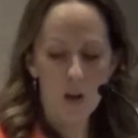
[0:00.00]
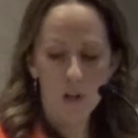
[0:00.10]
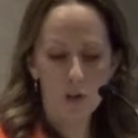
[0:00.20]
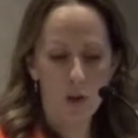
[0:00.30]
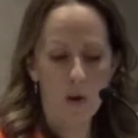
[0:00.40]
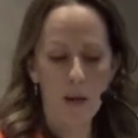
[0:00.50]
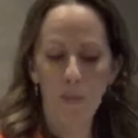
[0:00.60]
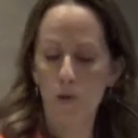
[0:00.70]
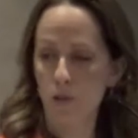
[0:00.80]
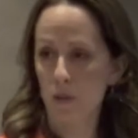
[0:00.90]
So I
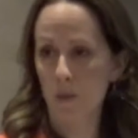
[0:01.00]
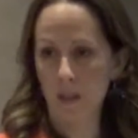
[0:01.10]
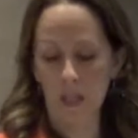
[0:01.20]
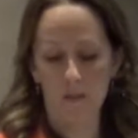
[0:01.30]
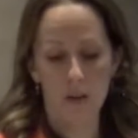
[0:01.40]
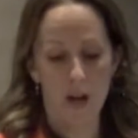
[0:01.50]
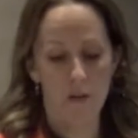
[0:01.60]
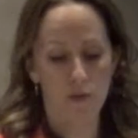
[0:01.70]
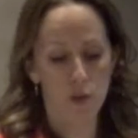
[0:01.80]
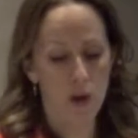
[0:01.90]
personally believe that
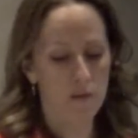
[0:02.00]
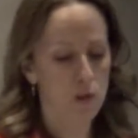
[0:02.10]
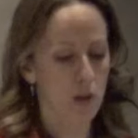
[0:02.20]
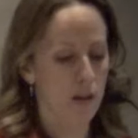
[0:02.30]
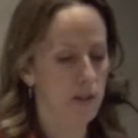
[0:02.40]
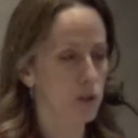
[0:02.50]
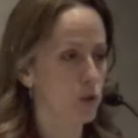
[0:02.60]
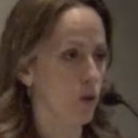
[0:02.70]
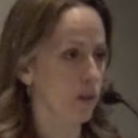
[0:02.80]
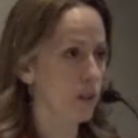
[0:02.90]
if you have a child that is
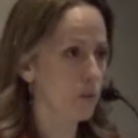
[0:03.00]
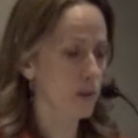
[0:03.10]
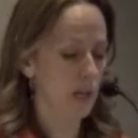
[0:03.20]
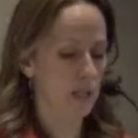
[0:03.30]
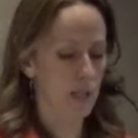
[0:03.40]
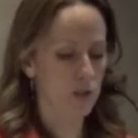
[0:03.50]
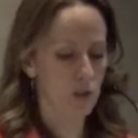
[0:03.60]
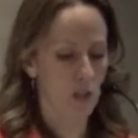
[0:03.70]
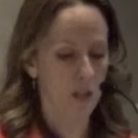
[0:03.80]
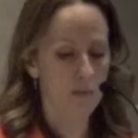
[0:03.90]
struggling with
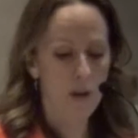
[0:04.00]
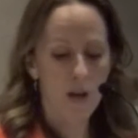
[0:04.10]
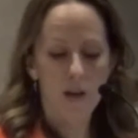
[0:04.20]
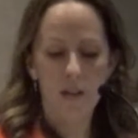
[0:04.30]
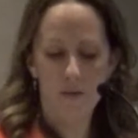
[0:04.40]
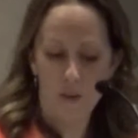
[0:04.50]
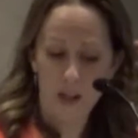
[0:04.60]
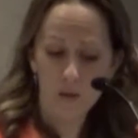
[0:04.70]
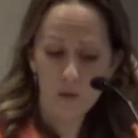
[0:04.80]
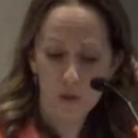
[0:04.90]
ADHD, that
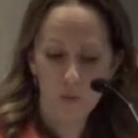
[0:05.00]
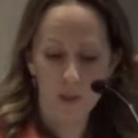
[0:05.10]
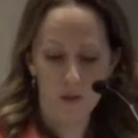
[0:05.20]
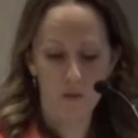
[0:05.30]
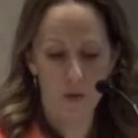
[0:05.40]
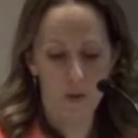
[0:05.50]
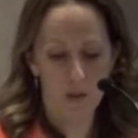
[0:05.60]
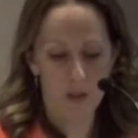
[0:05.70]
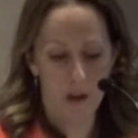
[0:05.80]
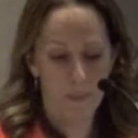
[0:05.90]
Feingold should be your
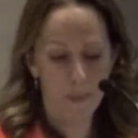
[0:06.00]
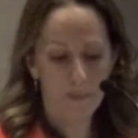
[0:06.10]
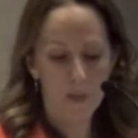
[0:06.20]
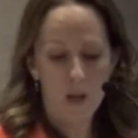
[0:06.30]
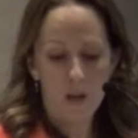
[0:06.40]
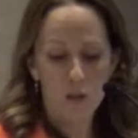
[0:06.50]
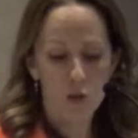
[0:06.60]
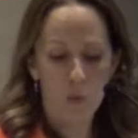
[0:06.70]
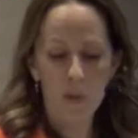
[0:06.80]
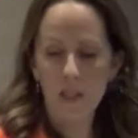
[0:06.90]
first step.
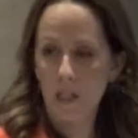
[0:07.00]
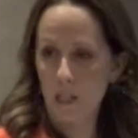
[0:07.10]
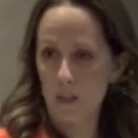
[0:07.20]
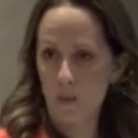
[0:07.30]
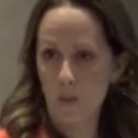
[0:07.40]
So many kids